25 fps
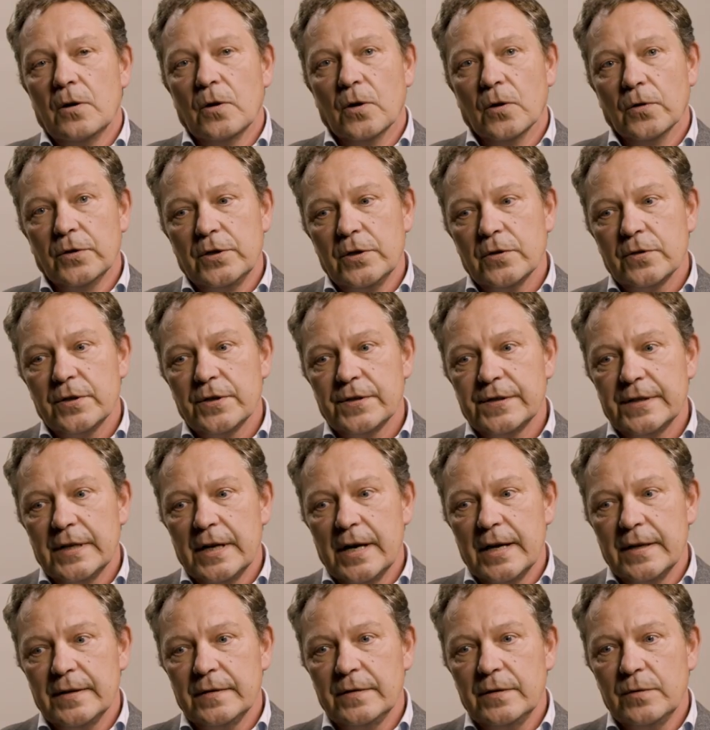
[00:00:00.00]
On the other
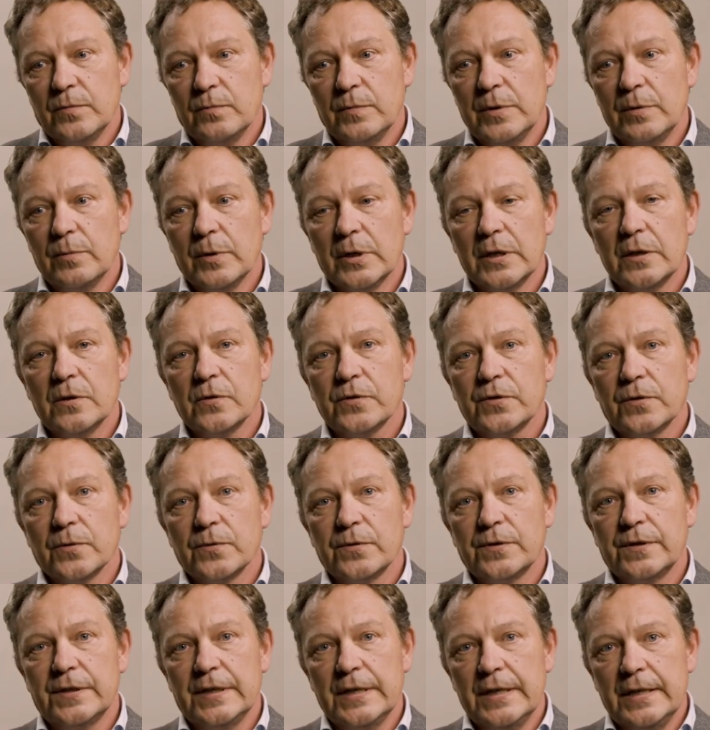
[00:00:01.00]
side, we will also
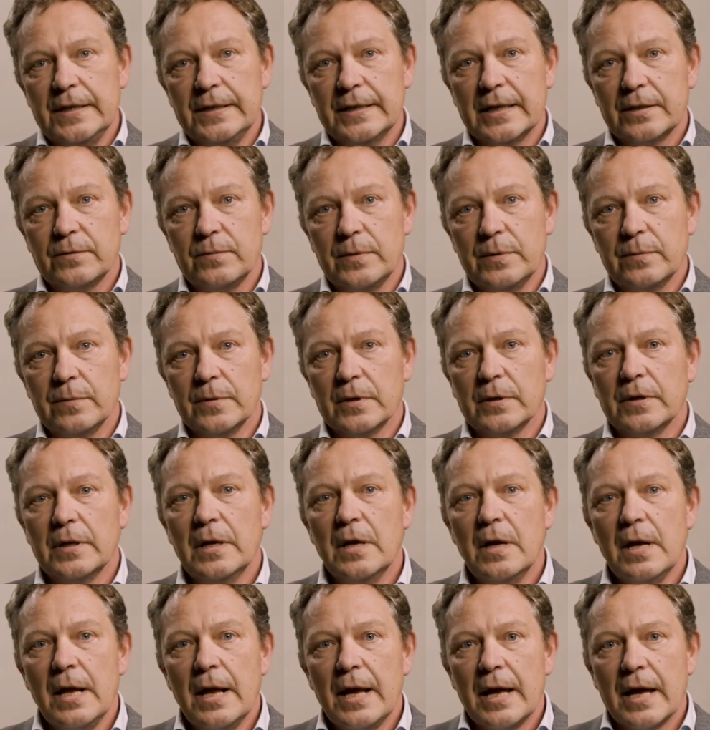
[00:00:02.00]
see that we will
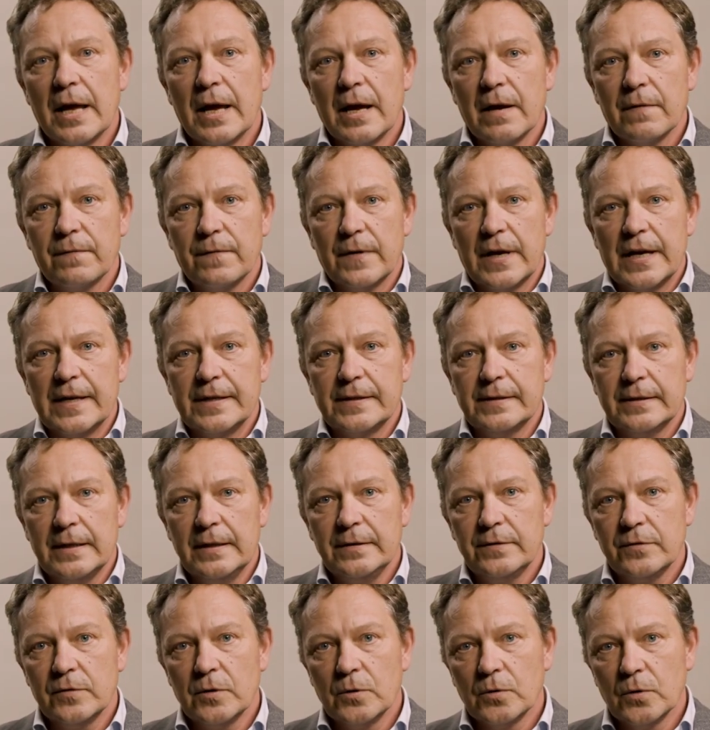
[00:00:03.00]
have a
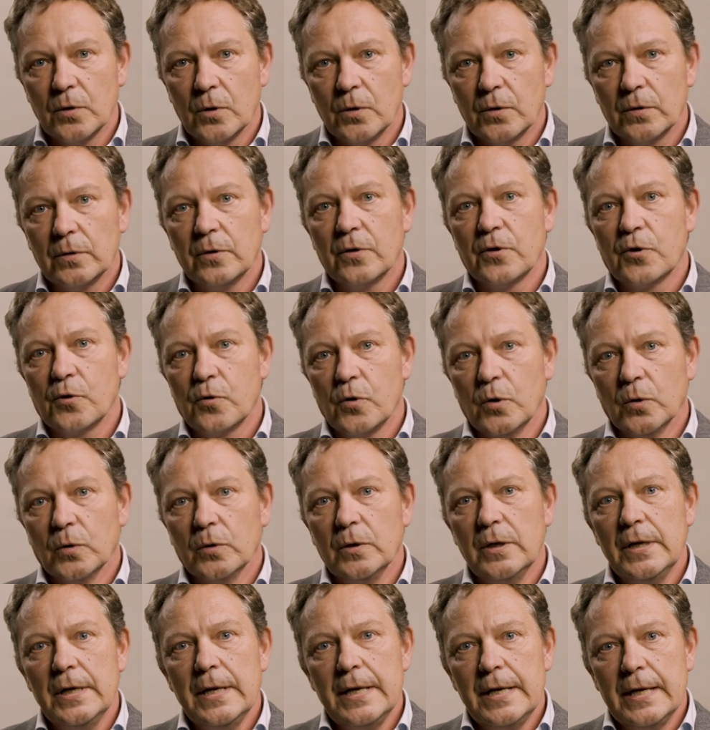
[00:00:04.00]
central
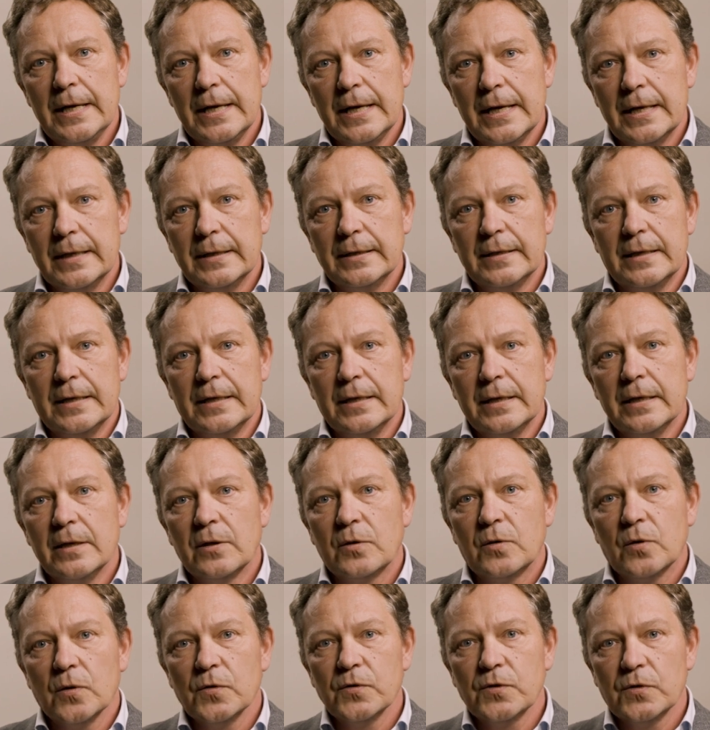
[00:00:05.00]
role in the
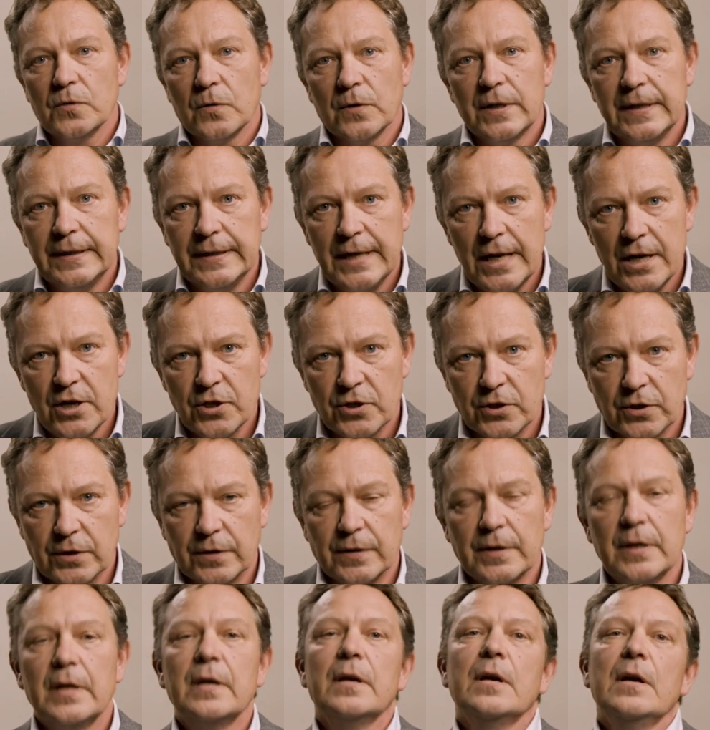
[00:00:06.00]

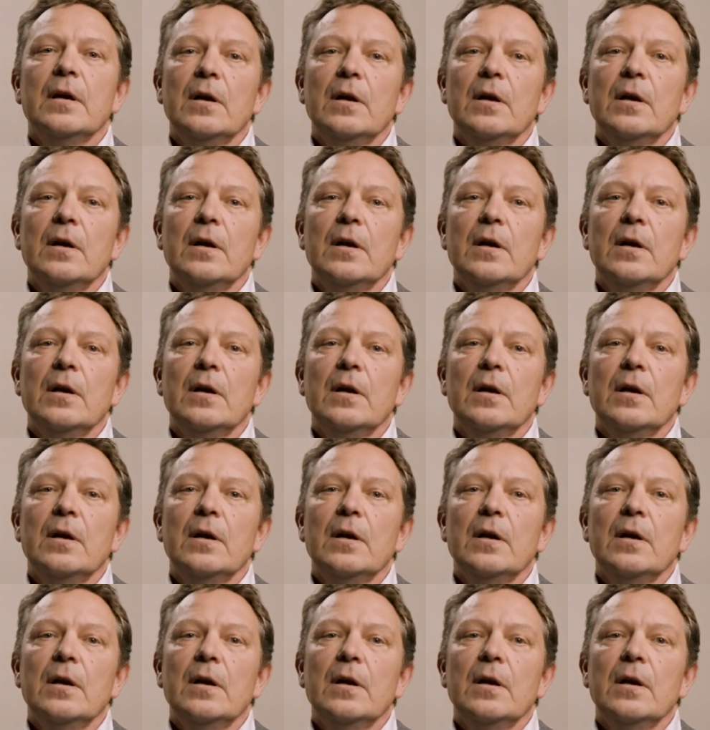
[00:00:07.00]
consolidation